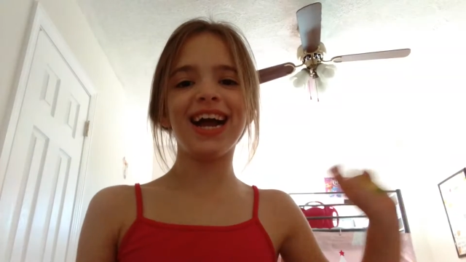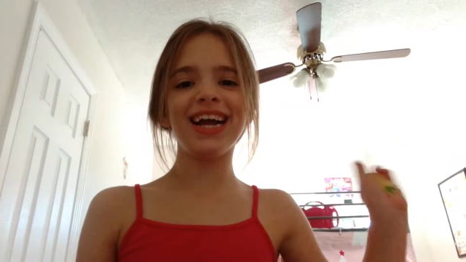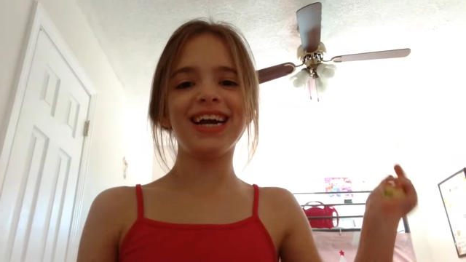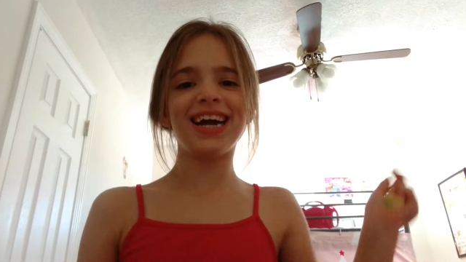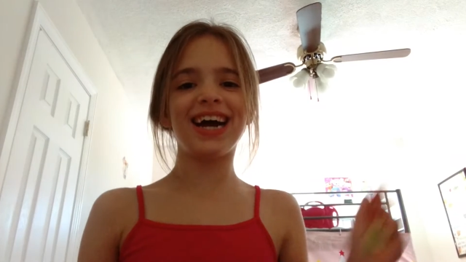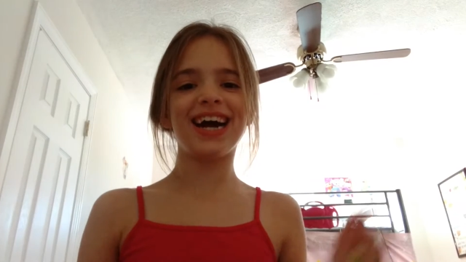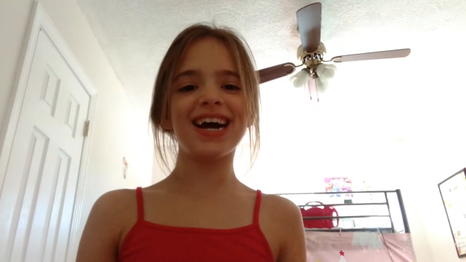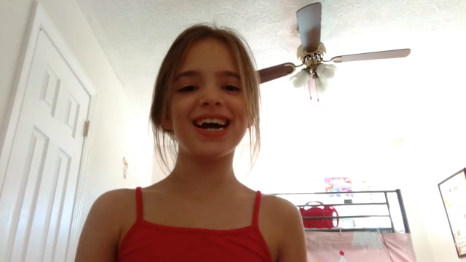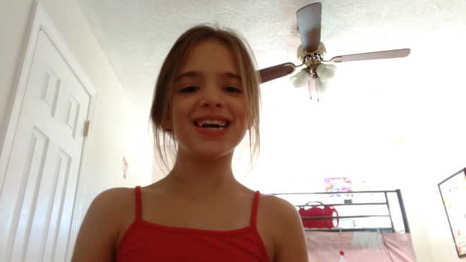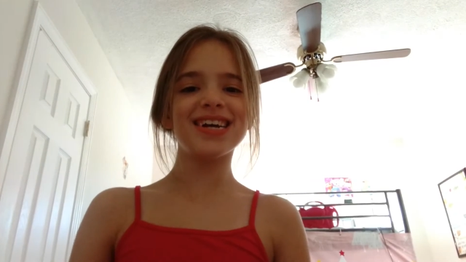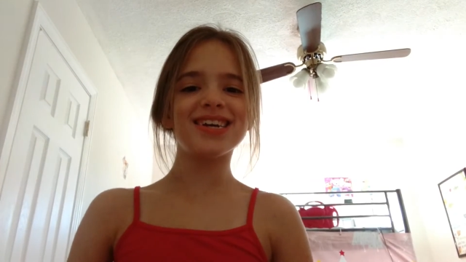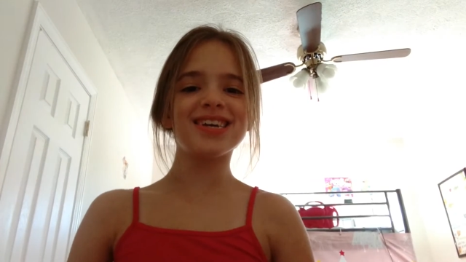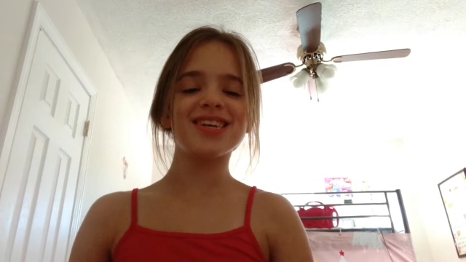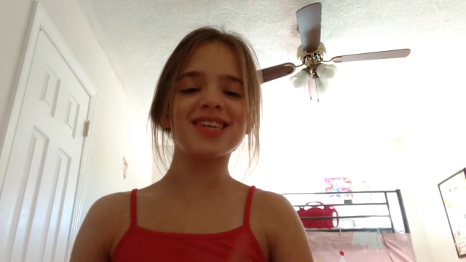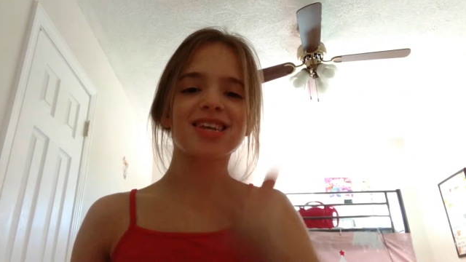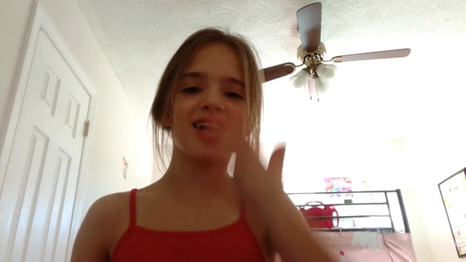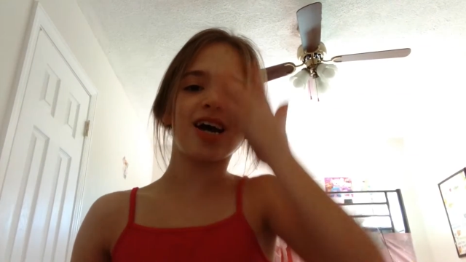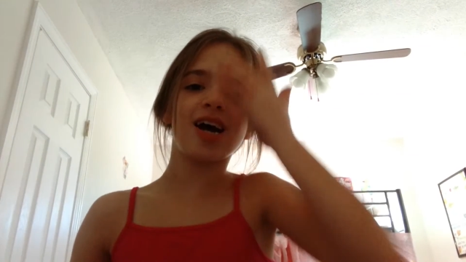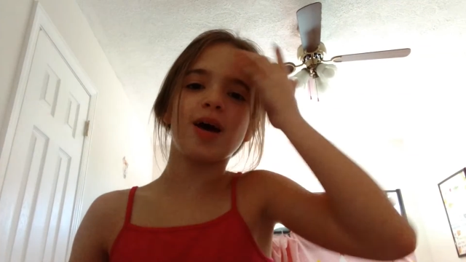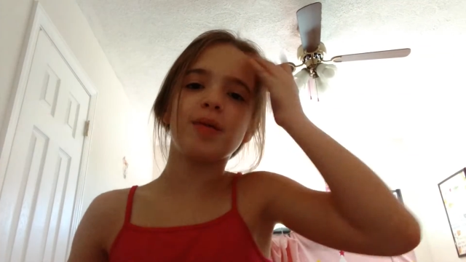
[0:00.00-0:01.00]
Hi
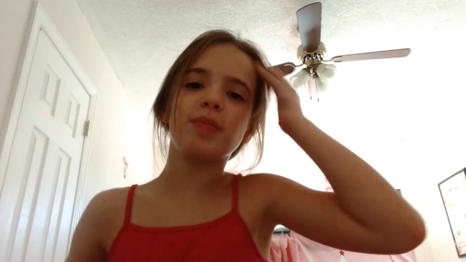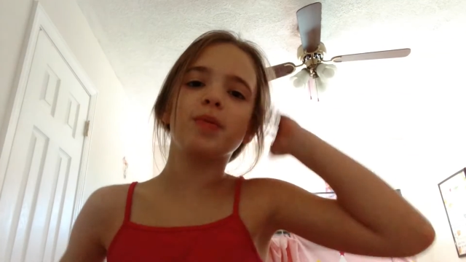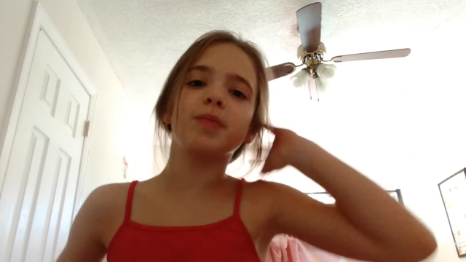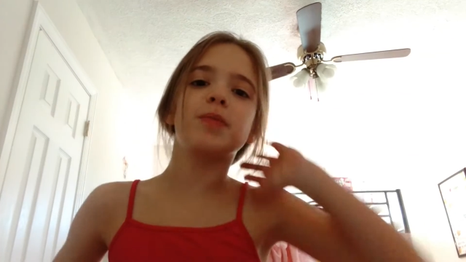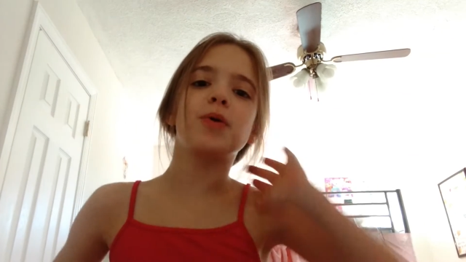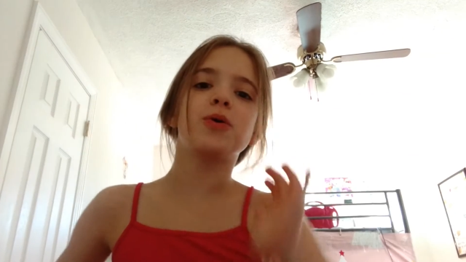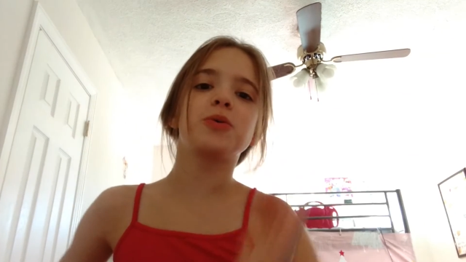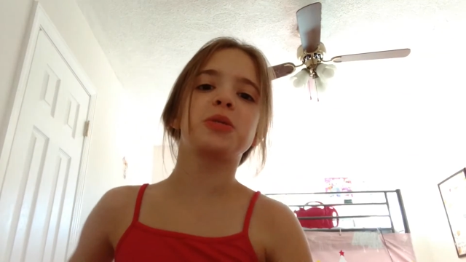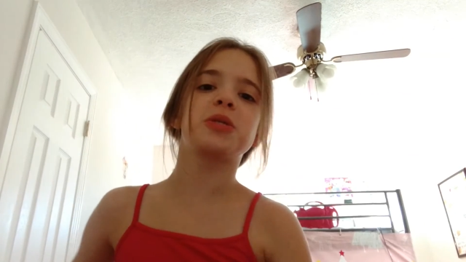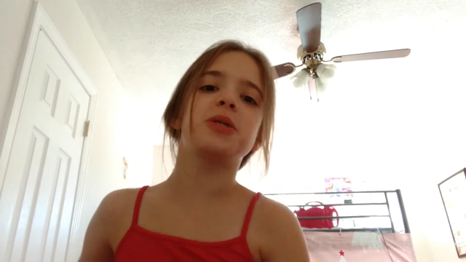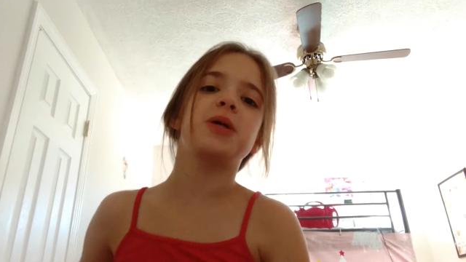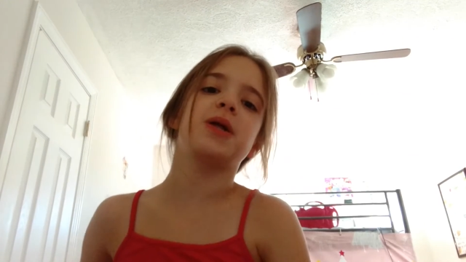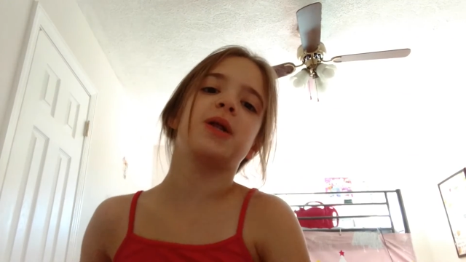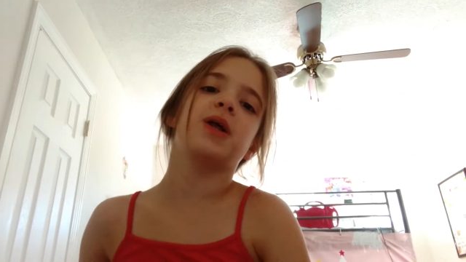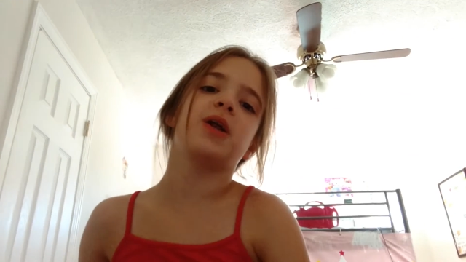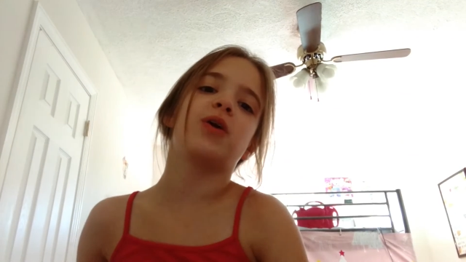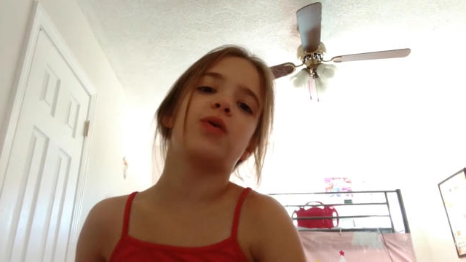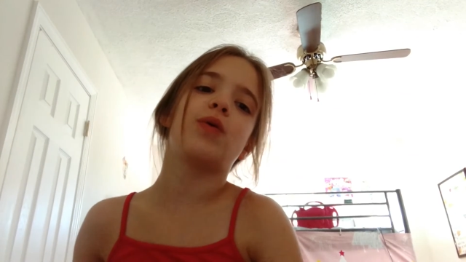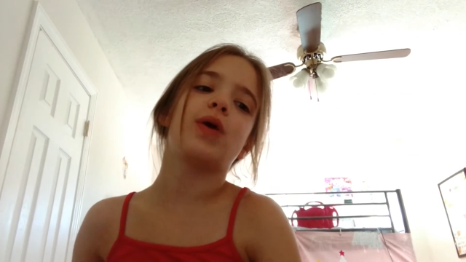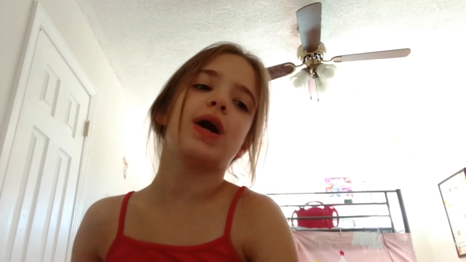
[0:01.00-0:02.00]
guys, I haven't posted
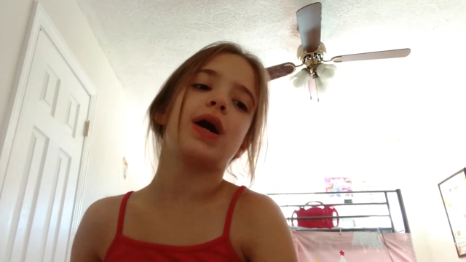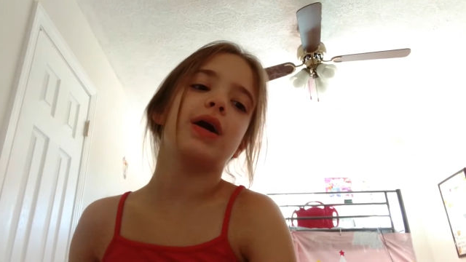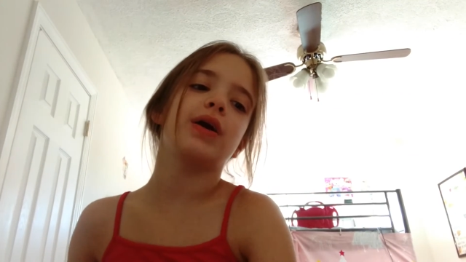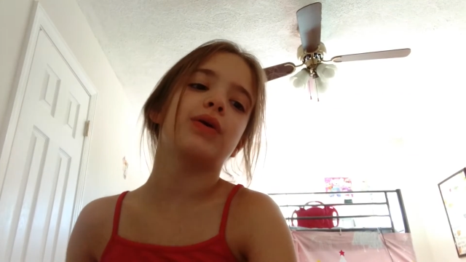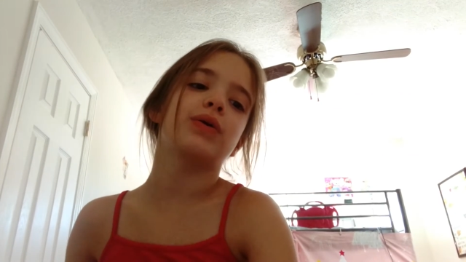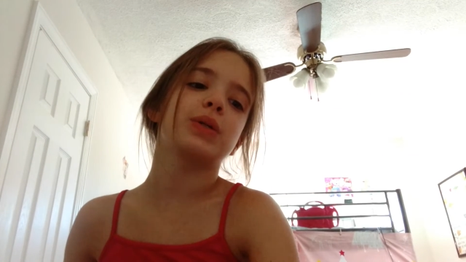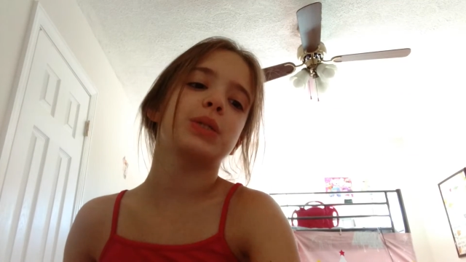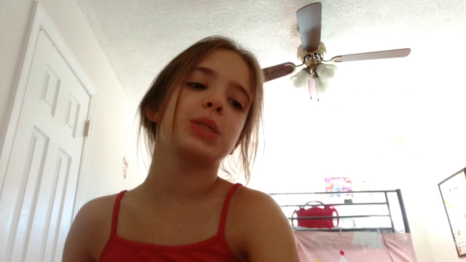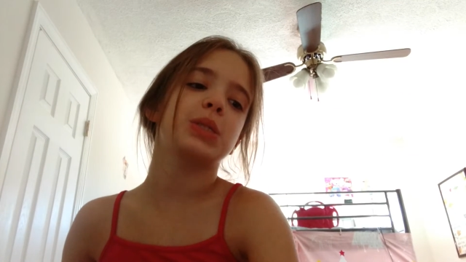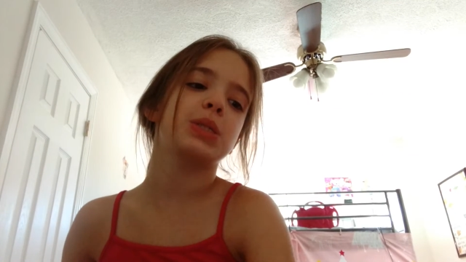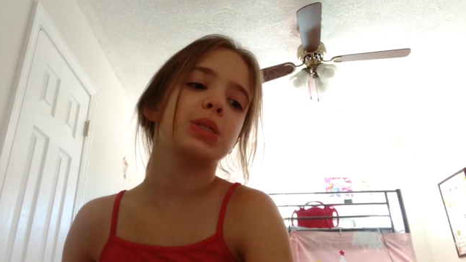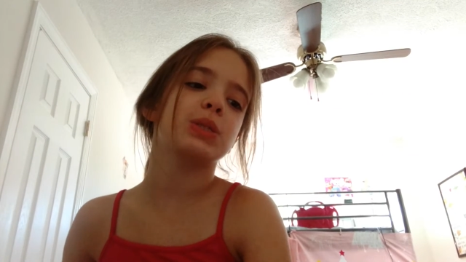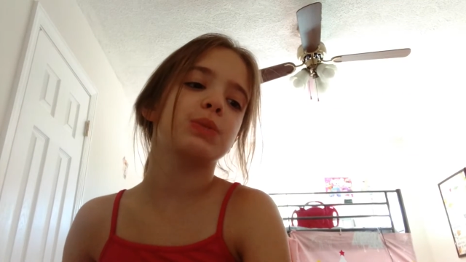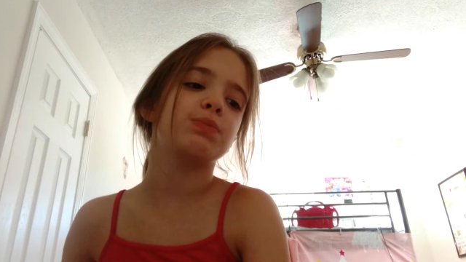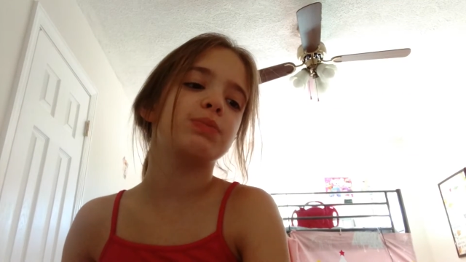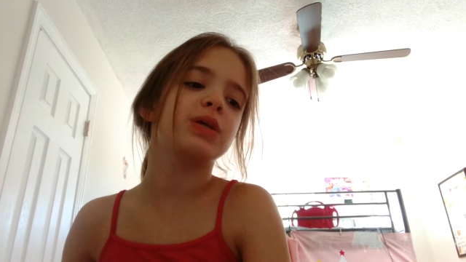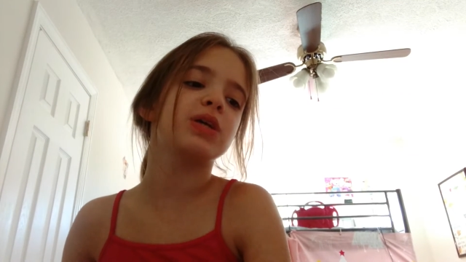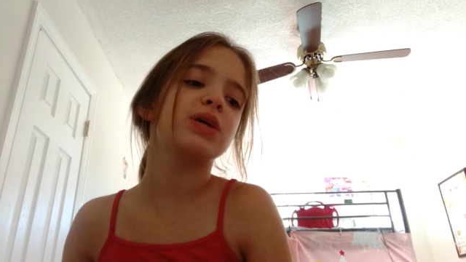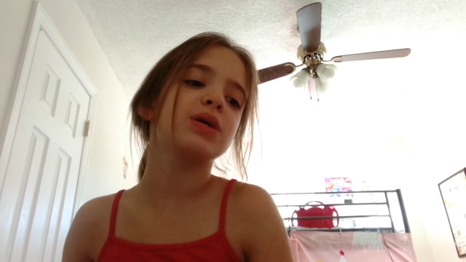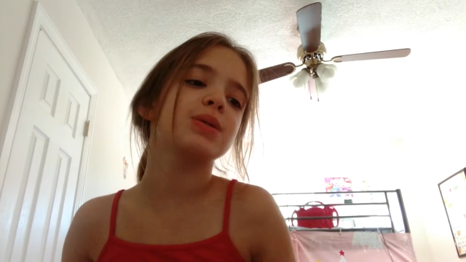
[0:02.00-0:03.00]
in a while. It's
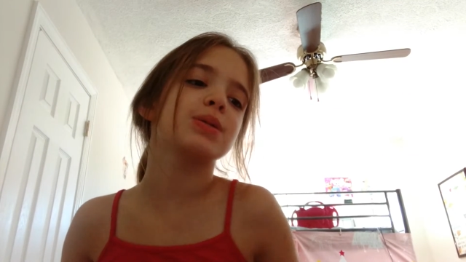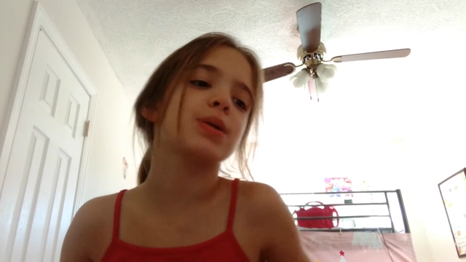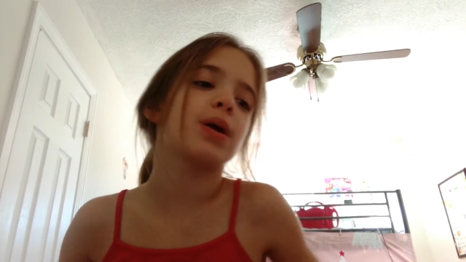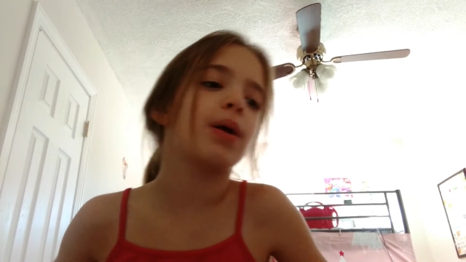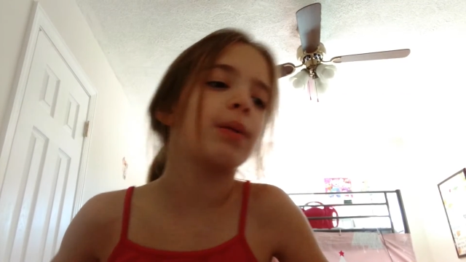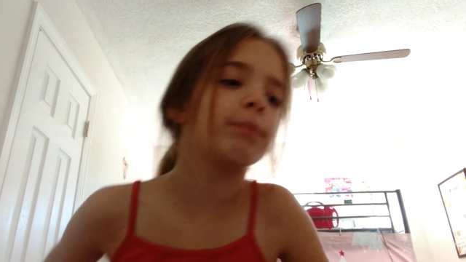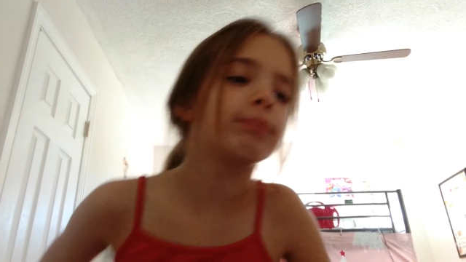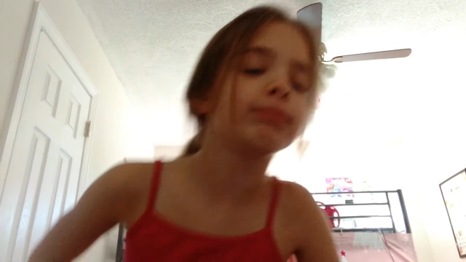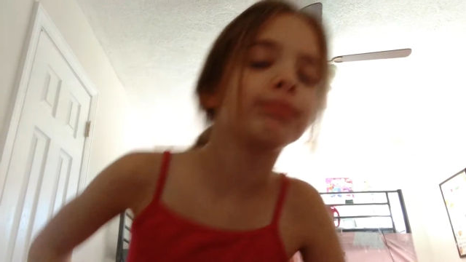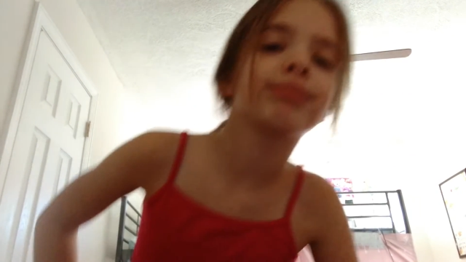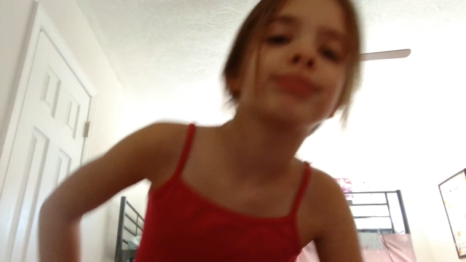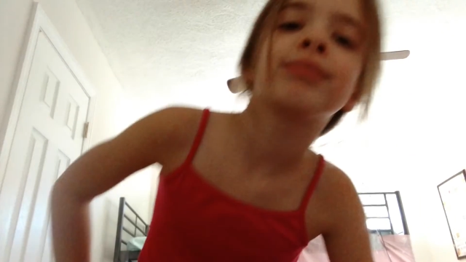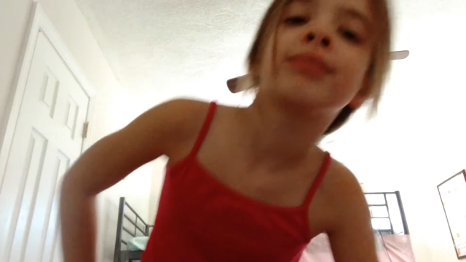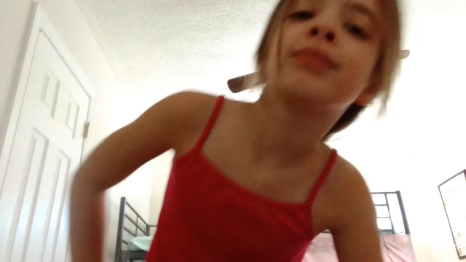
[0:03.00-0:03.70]
just because um